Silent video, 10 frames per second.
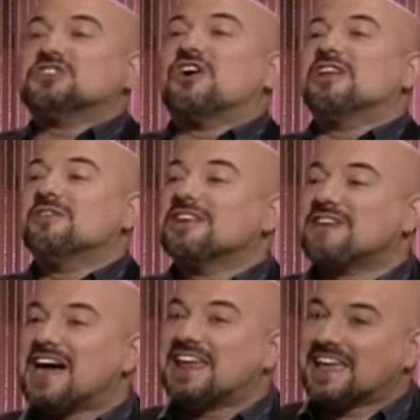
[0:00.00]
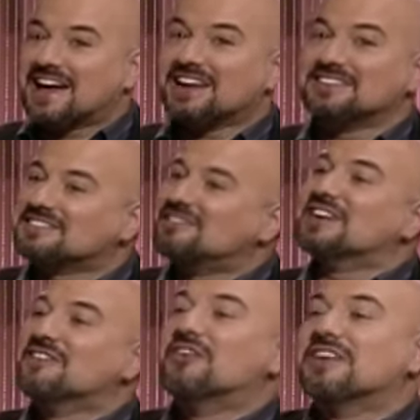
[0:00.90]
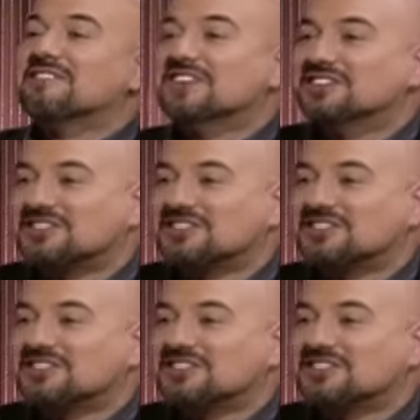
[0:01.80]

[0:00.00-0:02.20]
Charlotte would have had a gun, somebody would have been